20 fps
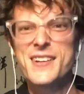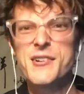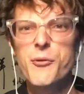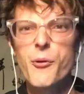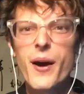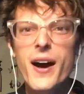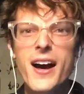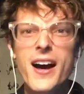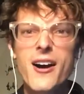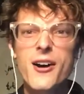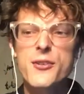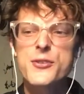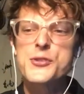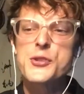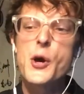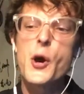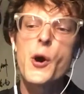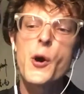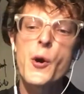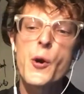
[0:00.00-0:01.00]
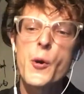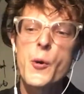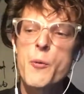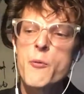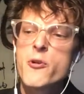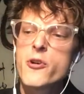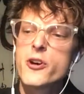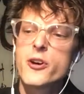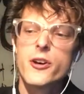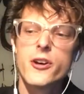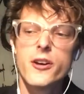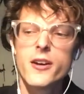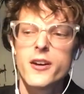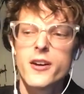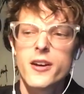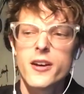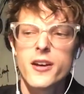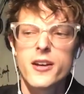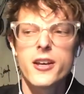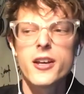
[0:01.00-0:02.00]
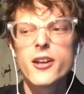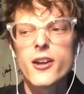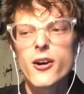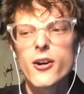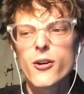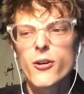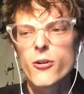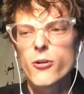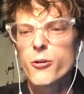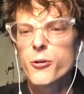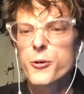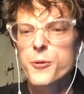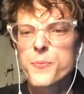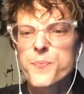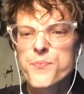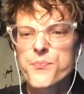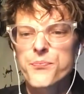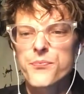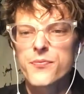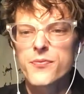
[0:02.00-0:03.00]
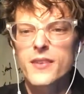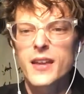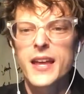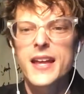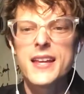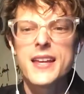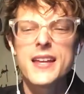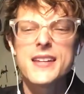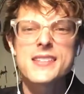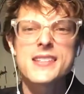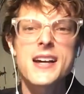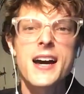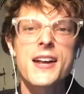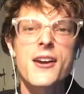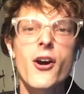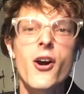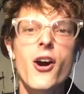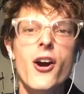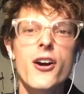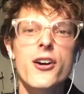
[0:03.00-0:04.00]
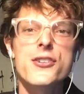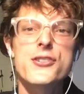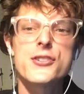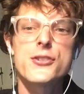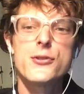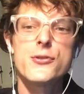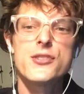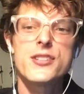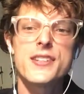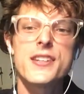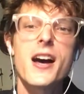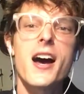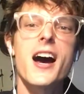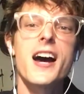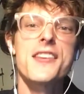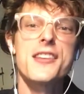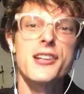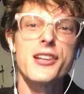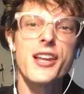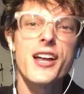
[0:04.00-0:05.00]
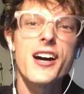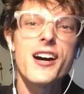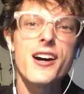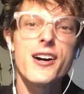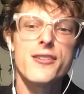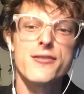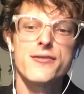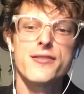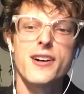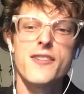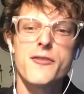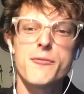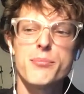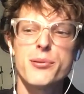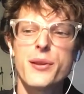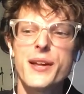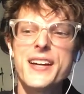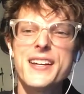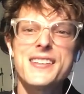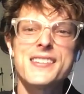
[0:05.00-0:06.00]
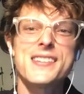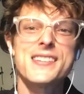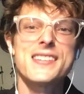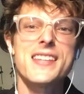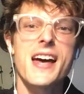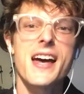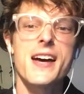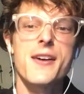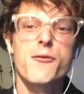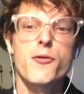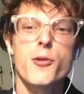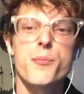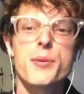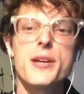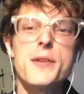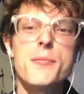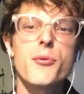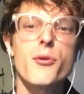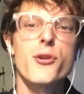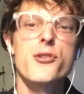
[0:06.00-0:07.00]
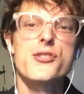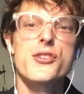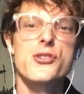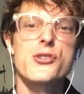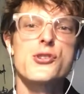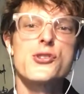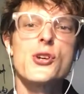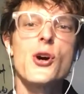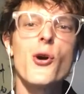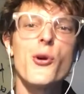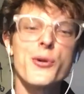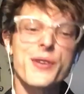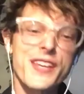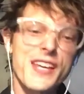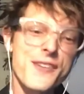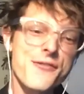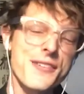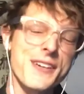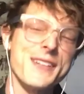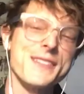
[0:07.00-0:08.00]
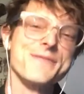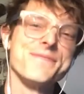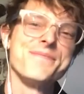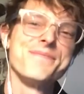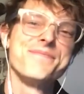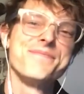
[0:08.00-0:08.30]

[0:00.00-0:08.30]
wow. So, you know, it's kind of hard to deny the love of a place that where people are just so giving.